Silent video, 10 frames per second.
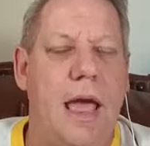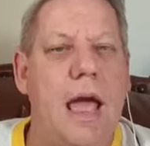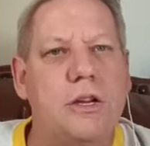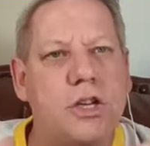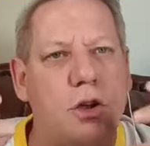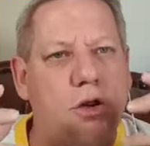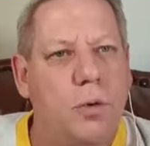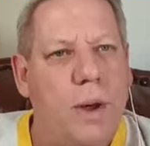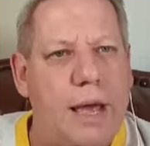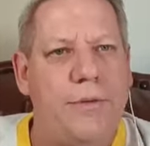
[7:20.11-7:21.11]
And so,
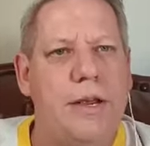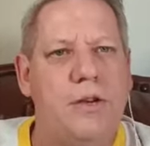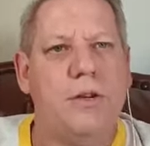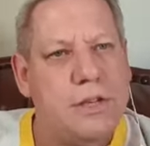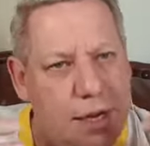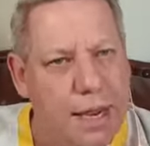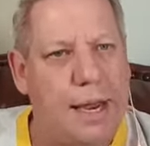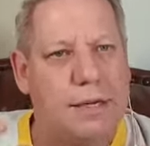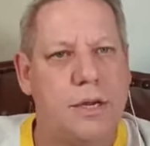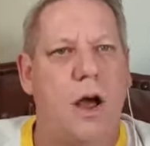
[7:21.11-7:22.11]
do we have issues?
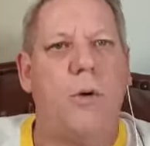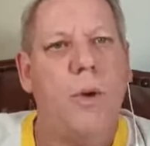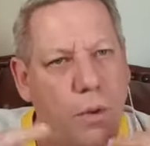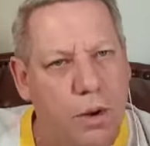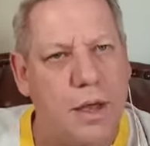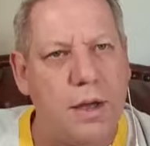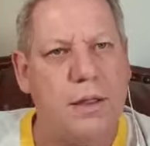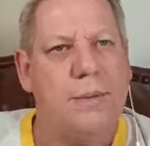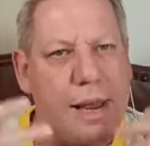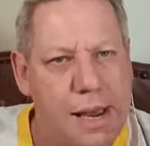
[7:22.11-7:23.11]
Yes. Are we working on
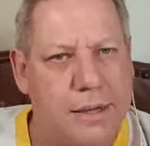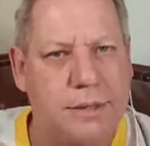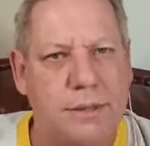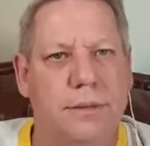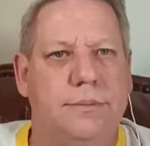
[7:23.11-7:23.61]
them? Yes.